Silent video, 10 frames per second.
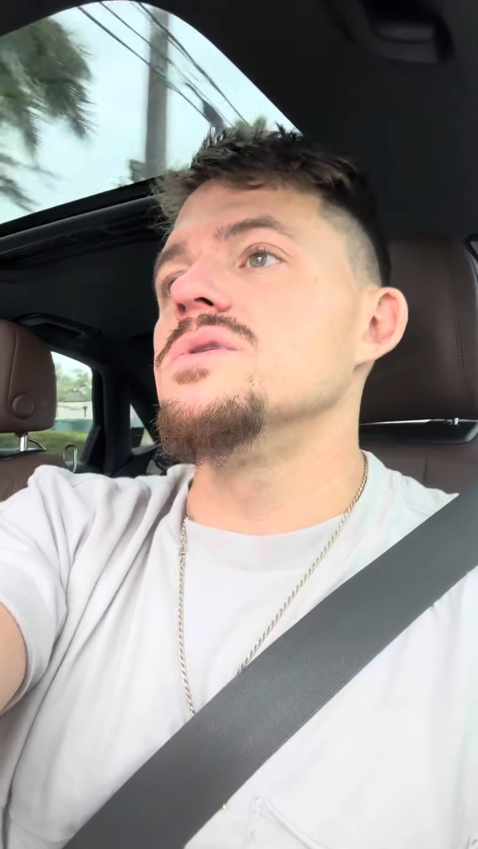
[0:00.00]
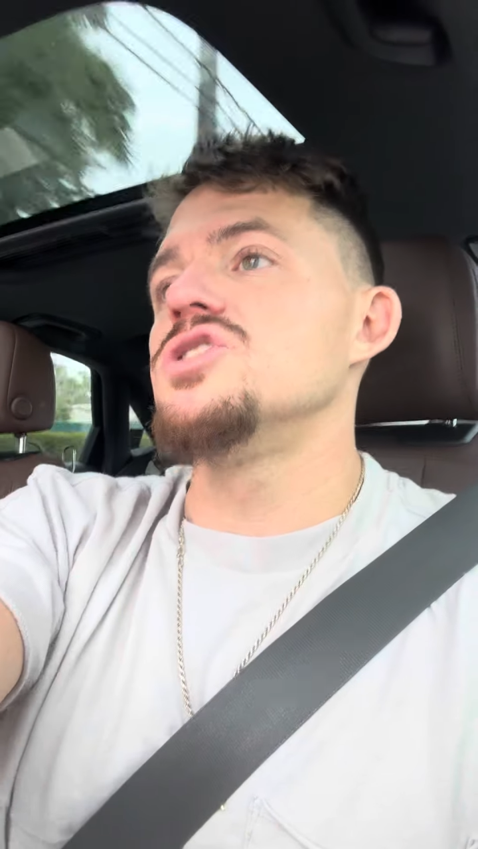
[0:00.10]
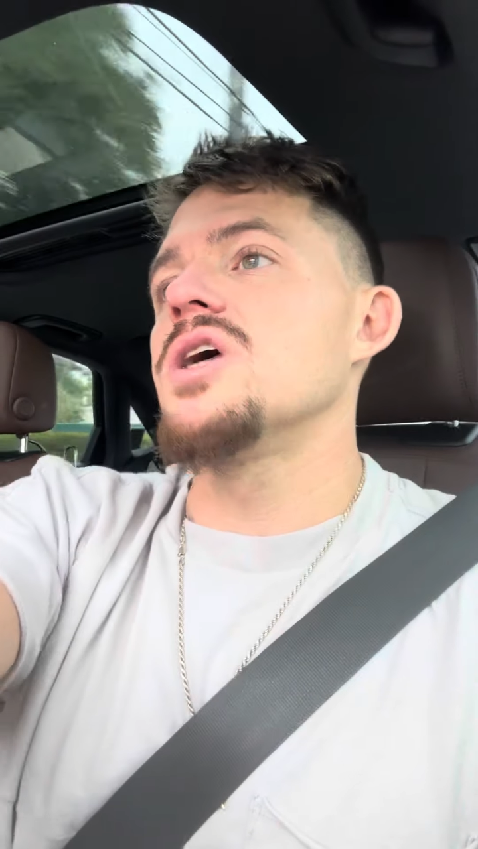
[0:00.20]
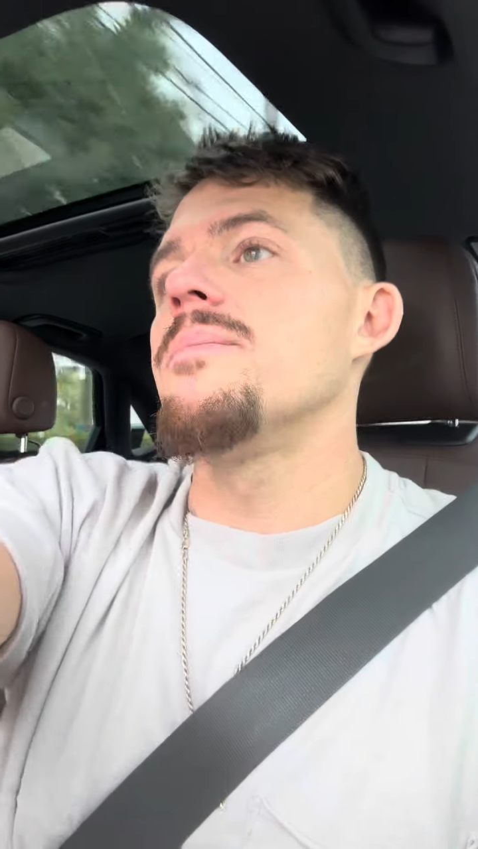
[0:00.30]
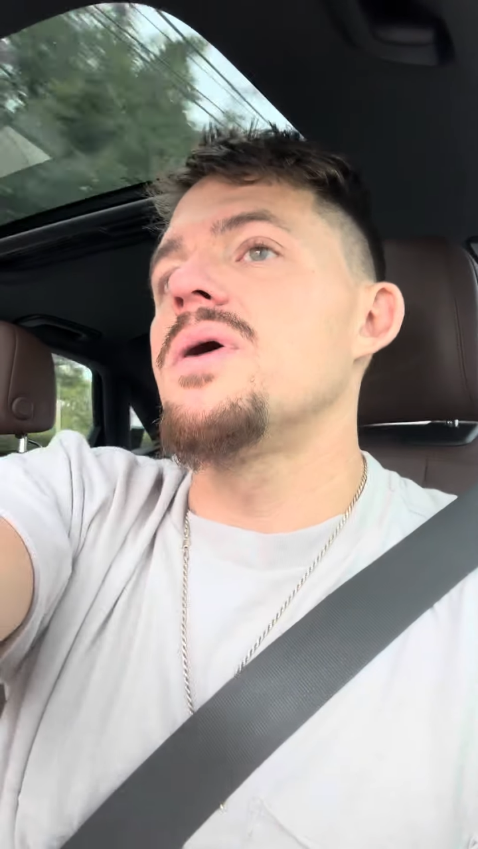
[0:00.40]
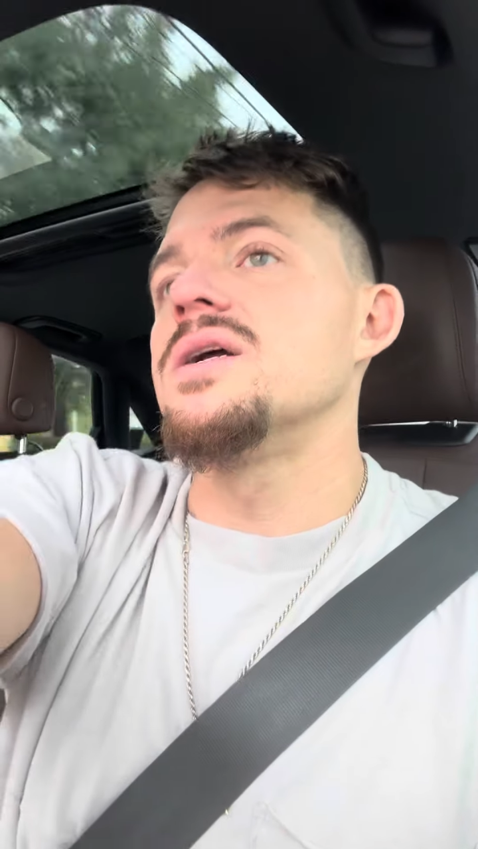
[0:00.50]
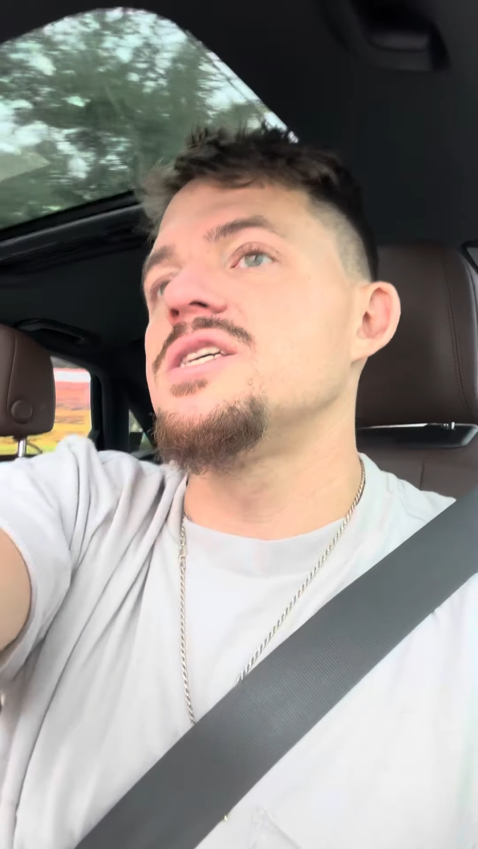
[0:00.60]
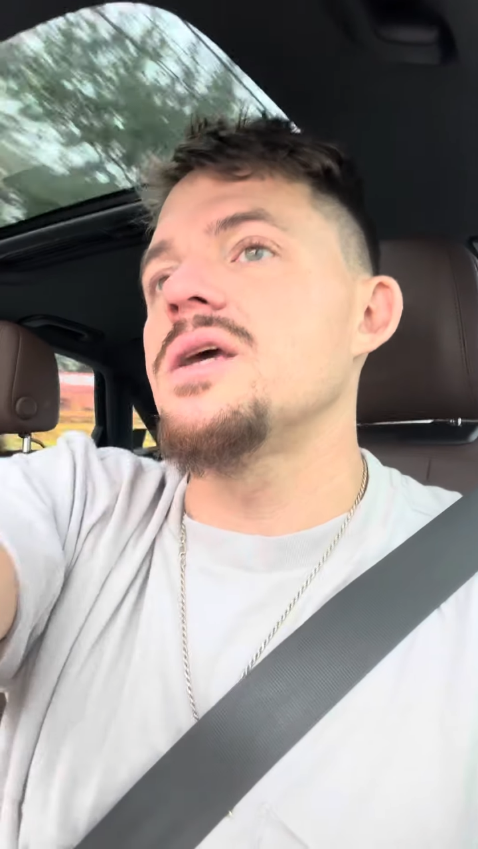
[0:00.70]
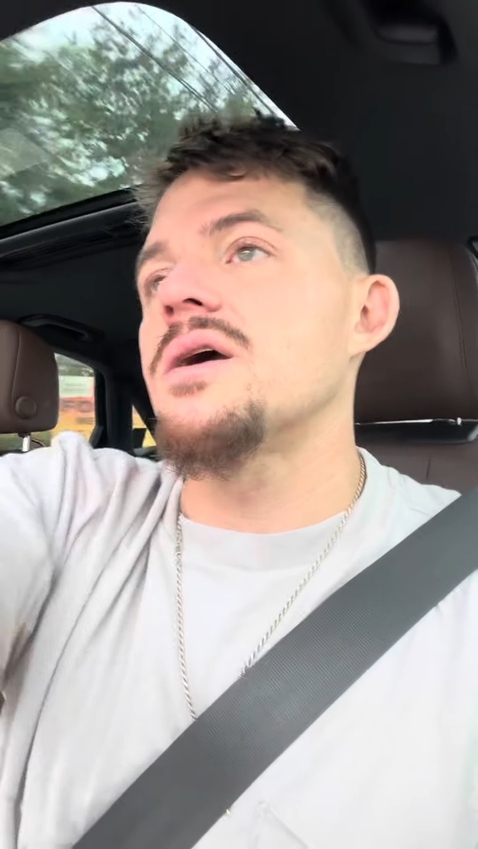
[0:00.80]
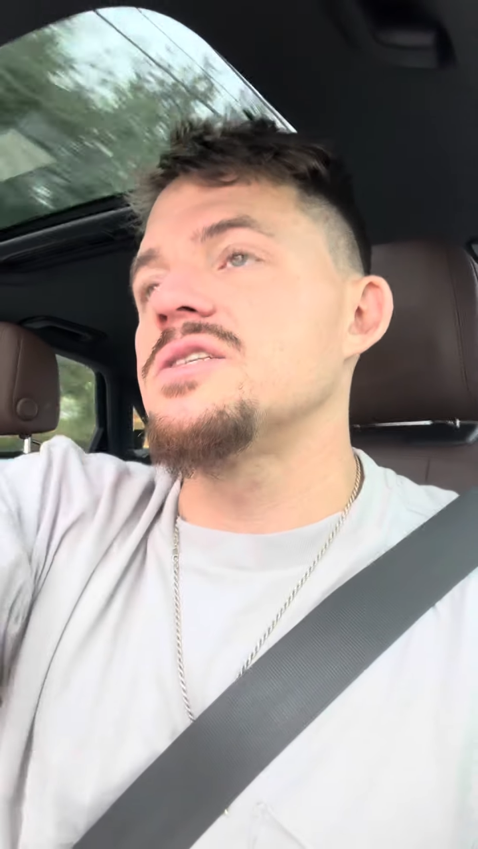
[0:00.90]
jump on
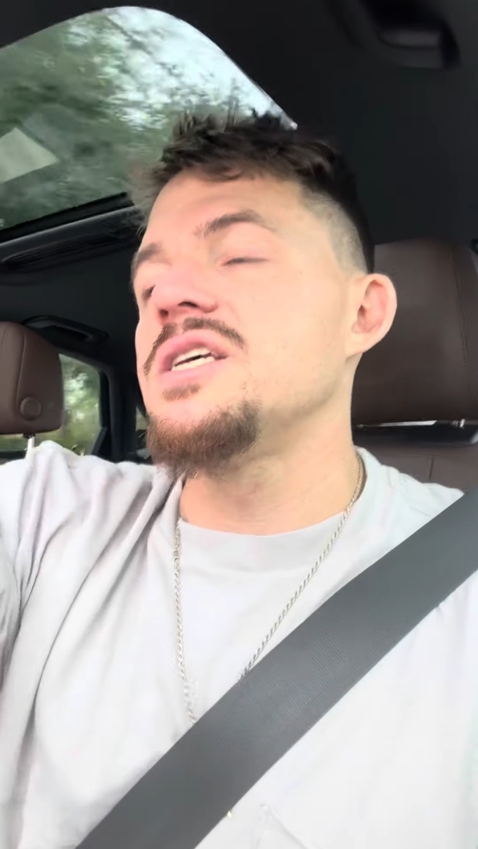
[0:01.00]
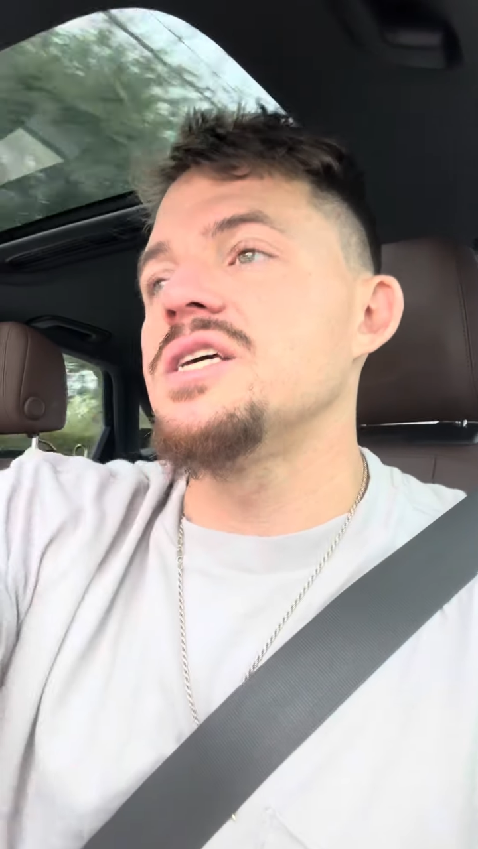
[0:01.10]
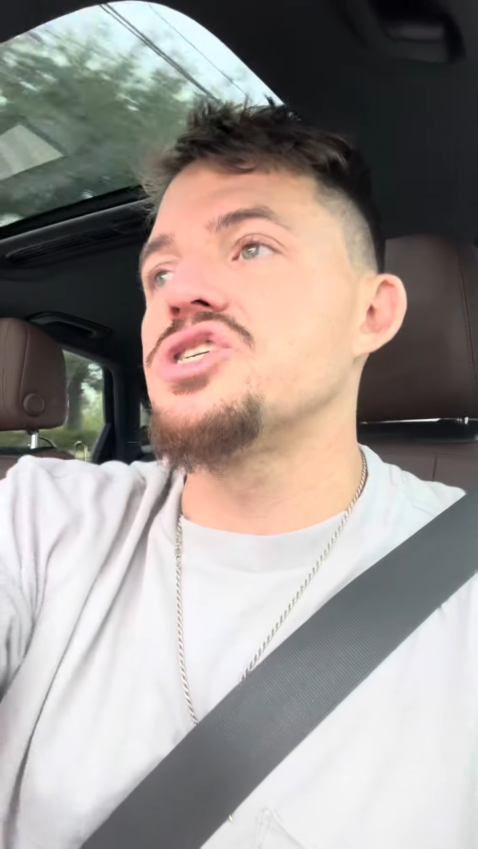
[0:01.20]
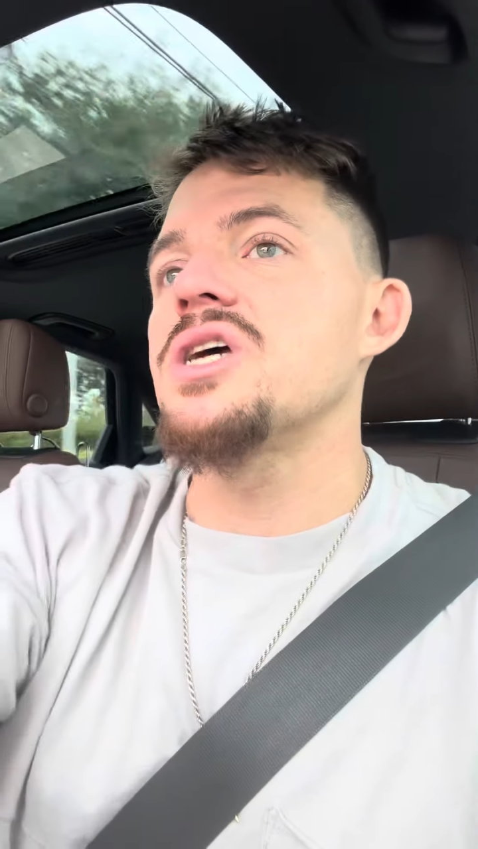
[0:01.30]
TRT and